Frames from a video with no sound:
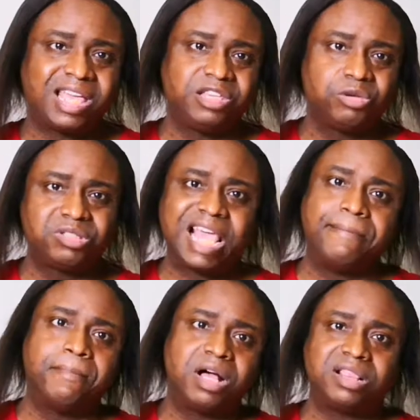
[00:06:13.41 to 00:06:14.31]
use
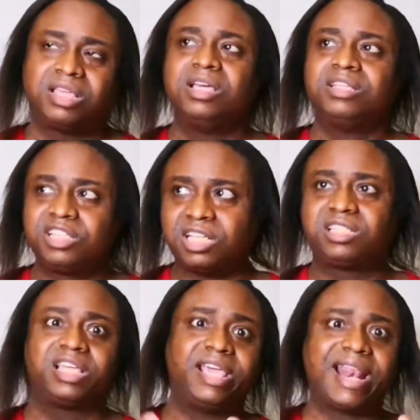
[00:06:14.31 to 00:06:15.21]
that month
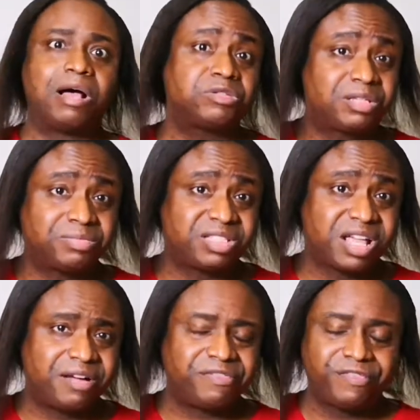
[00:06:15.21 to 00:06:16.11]
just to get out some
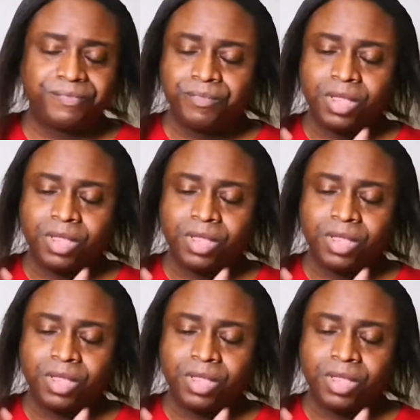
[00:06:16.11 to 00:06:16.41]
stuff.